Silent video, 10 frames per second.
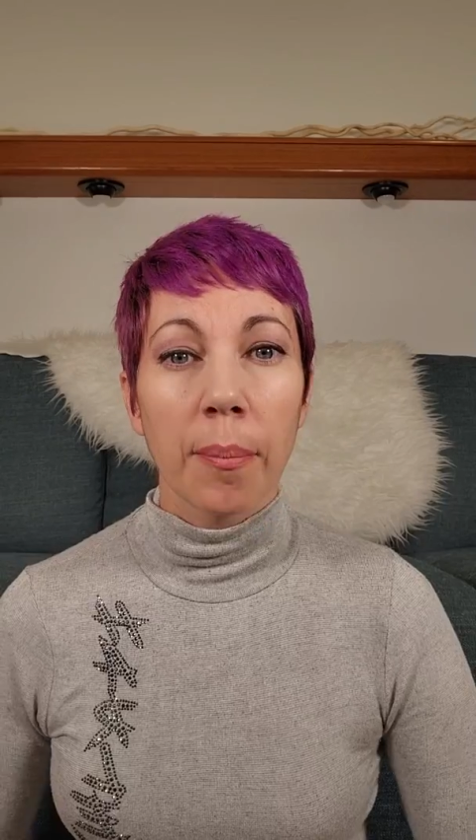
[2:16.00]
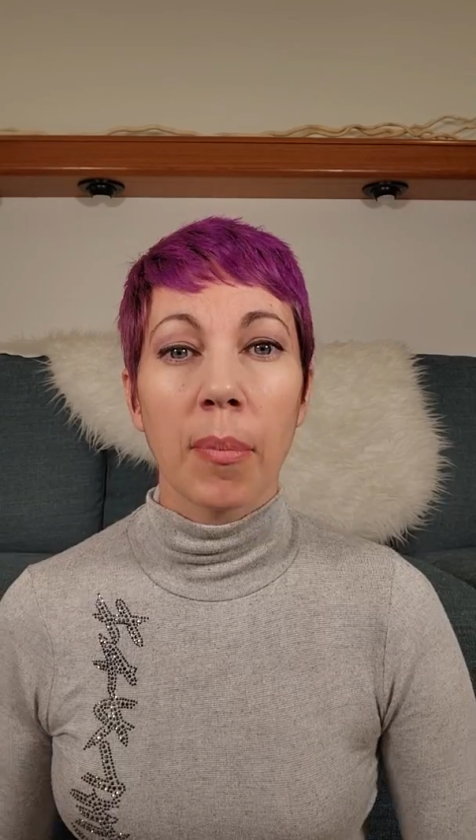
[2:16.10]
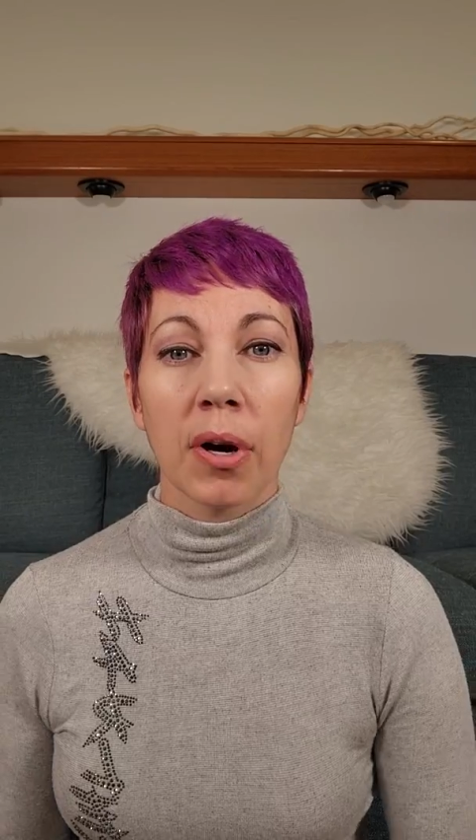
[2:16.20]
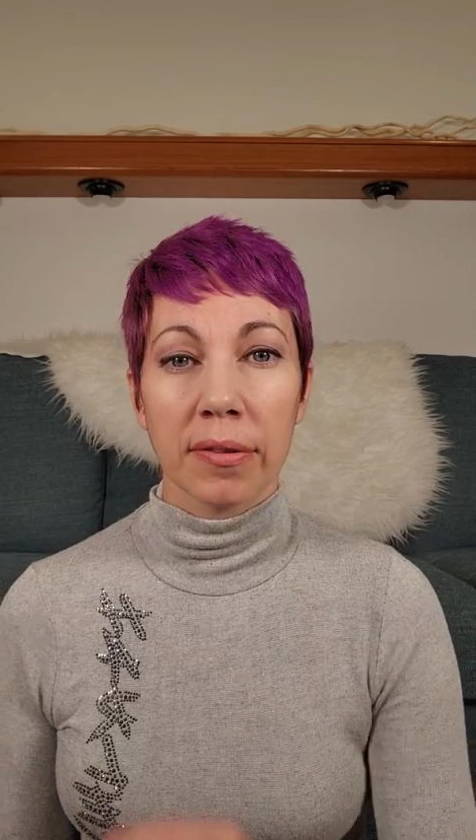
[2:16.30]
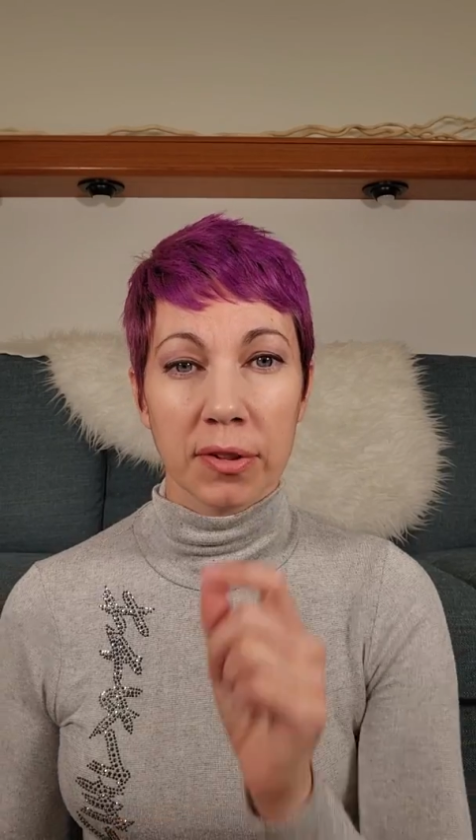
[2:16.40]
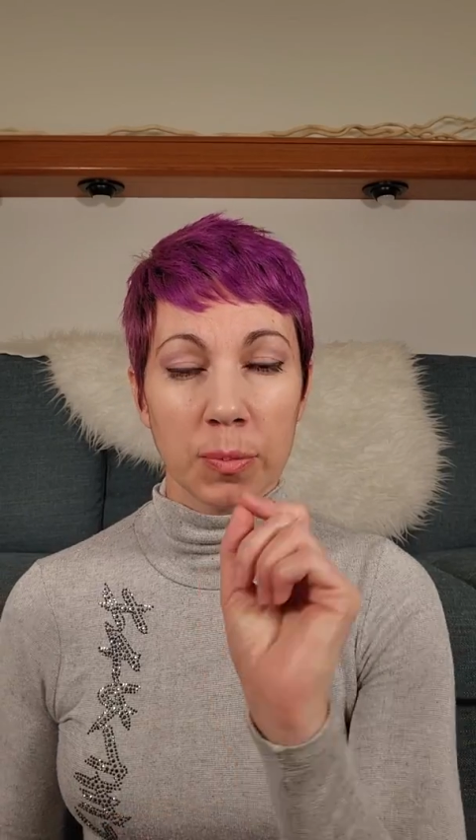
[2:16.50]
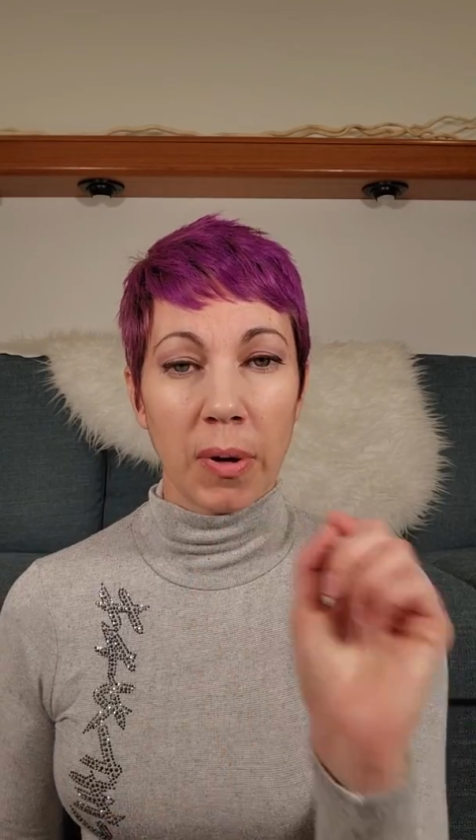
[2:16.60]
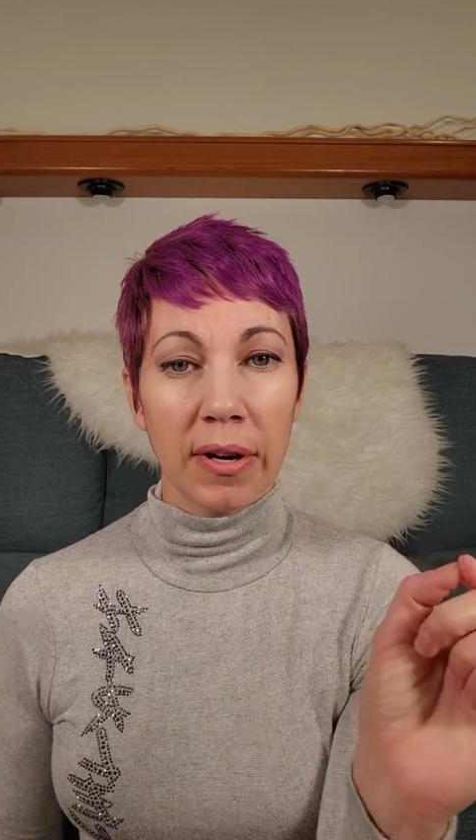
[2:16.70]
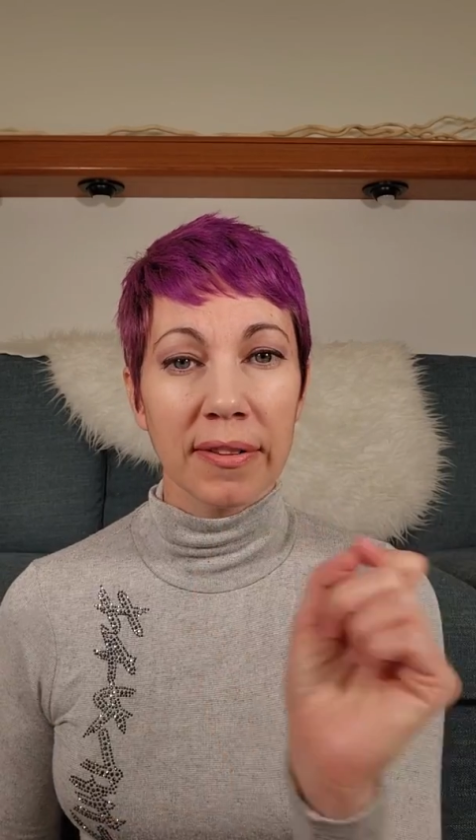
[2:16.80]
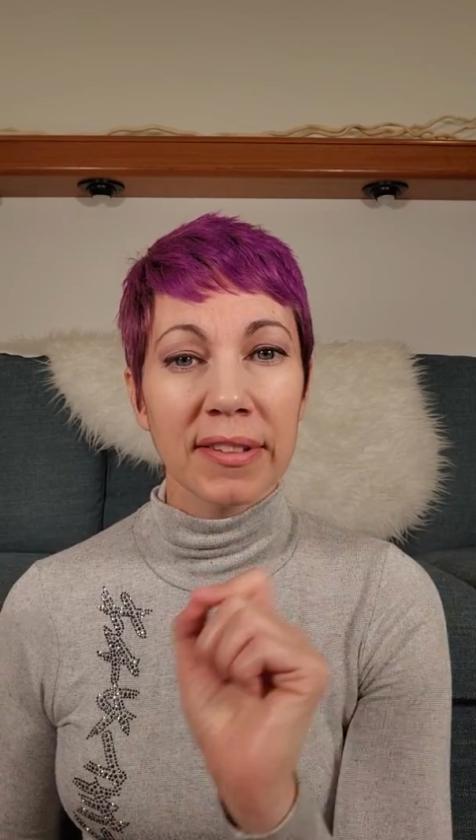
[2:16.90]
mark the
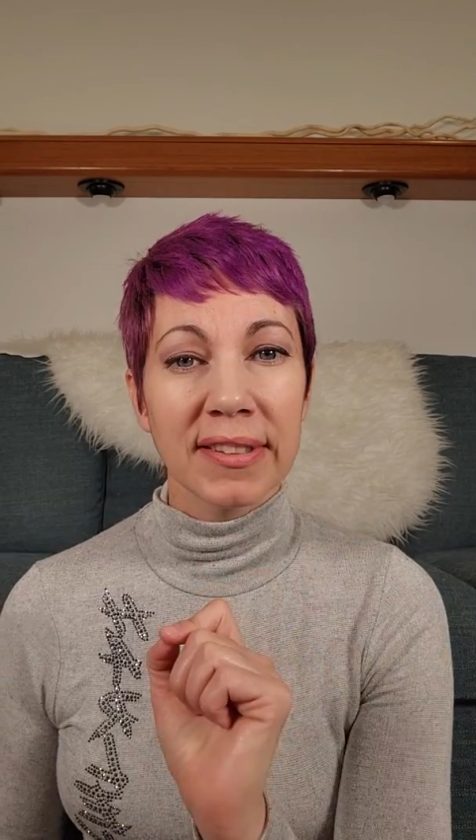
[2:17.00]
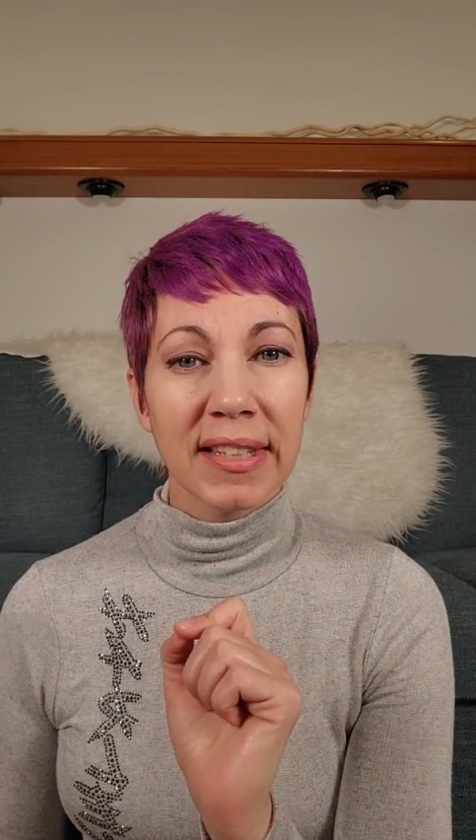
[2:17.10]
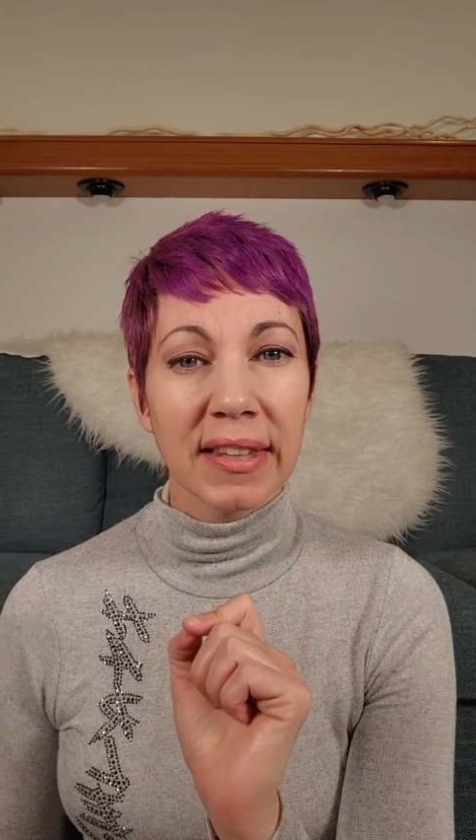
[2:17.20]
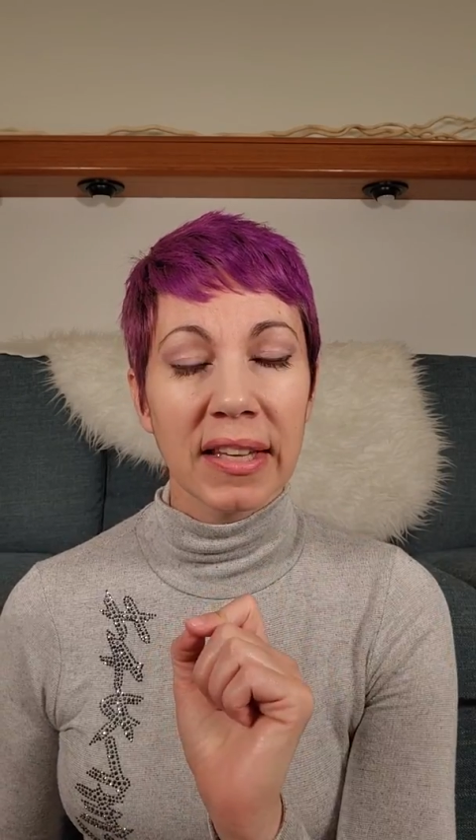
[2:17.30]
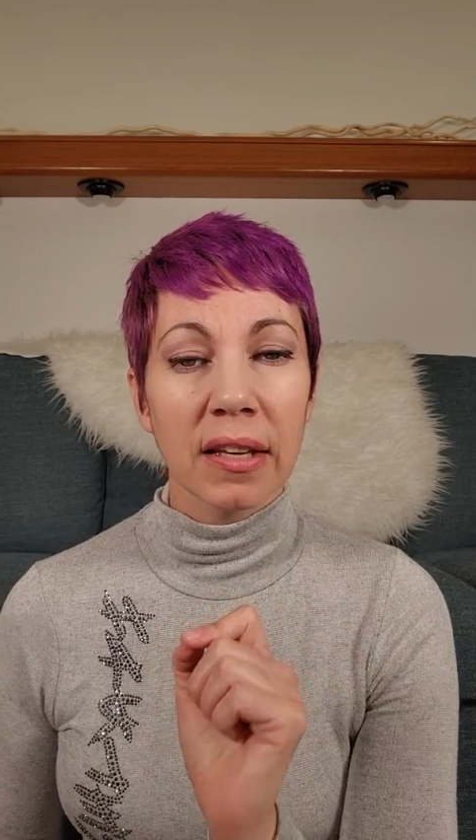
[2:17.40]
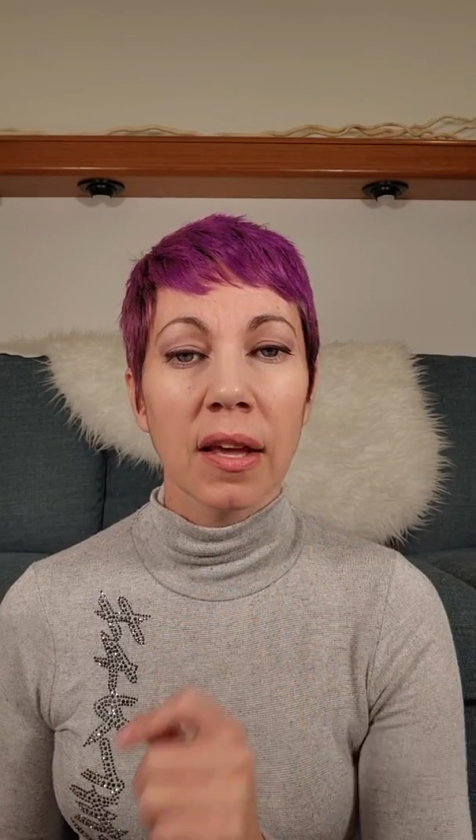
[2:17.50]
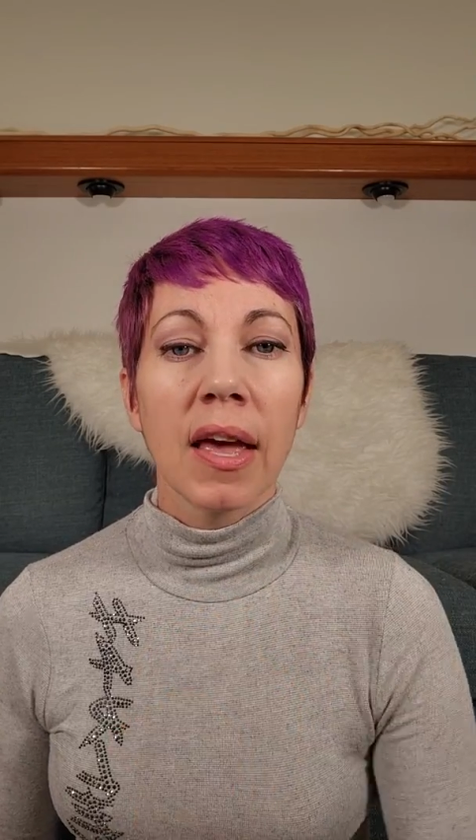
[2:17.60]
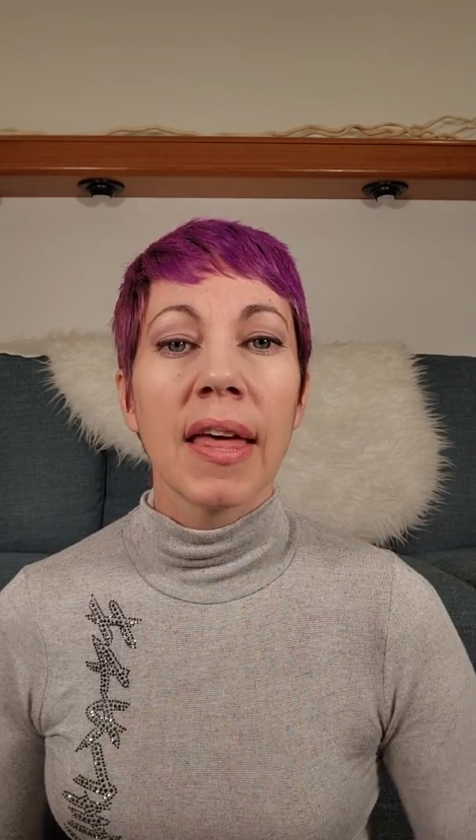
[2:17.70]
spot on the ceiling,